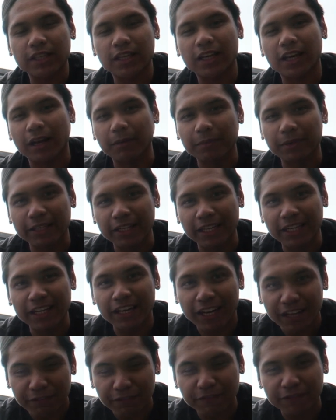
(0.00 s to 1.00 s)
I'm gonna
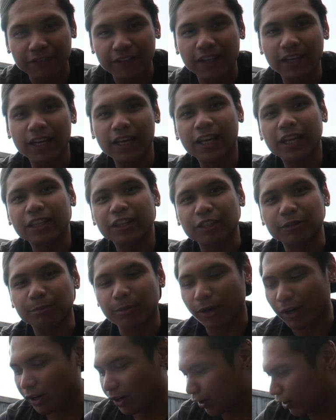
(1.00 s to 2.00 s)
lift the
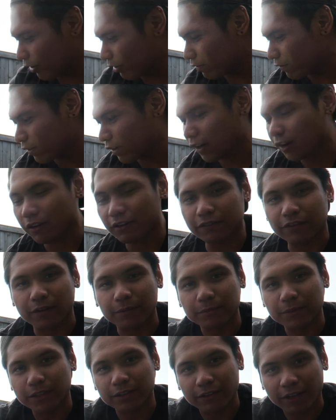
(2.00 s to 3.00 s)
bar off
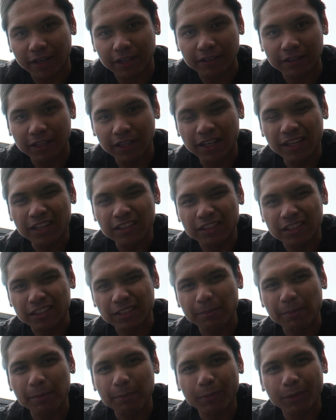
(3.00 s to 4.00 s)
from the ground, so it's
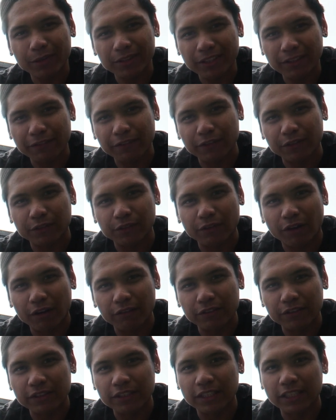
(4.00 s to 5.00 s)
a bit more difficult
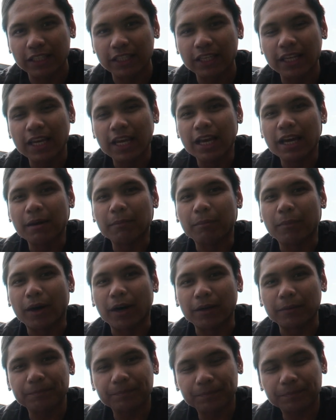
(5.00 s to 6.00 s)
obviously,
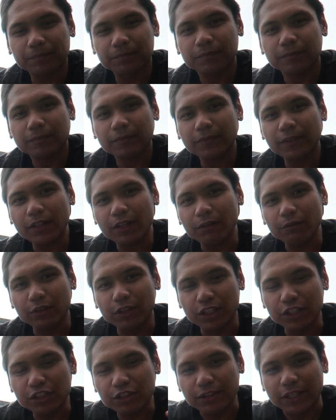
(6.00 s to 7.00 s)
but
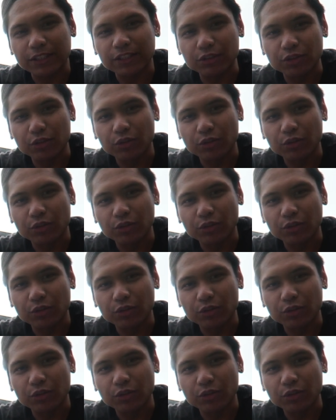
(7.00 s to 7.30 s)
we're gonna try to